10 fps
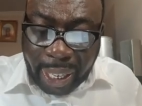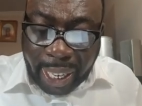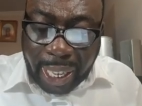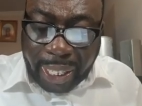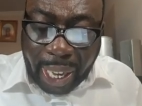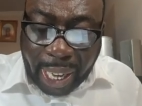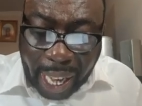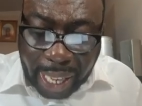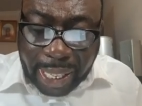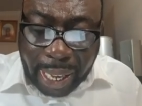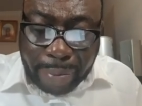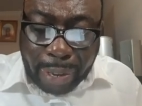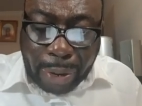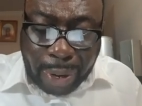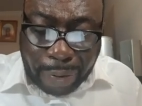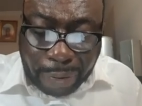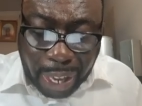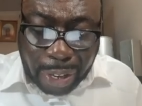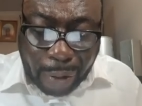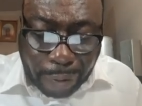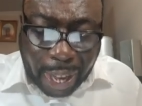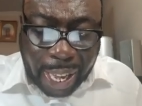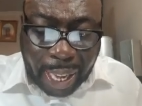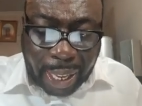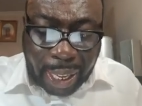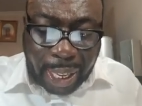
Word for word: and they shall cast them into the furnace of fire.